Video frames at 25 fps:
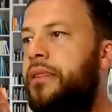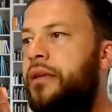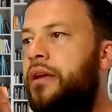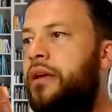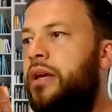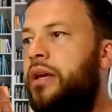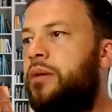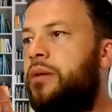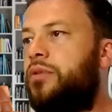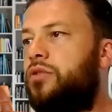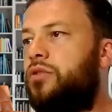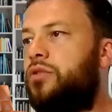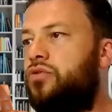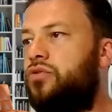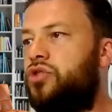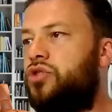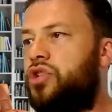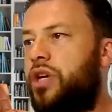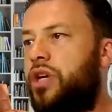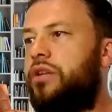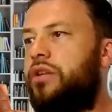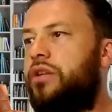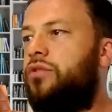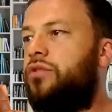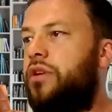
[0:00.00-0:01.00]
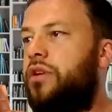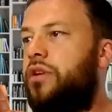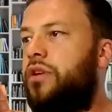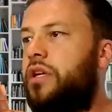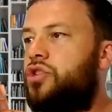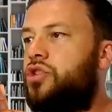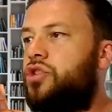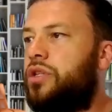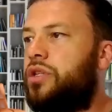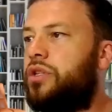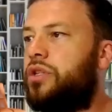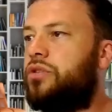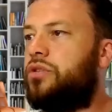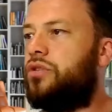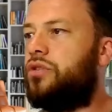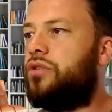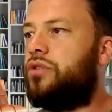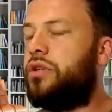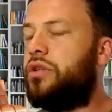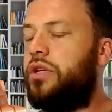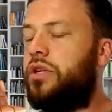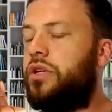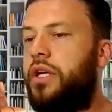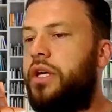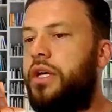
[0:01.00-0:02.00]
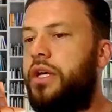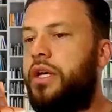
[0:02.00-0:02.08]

able to generate children.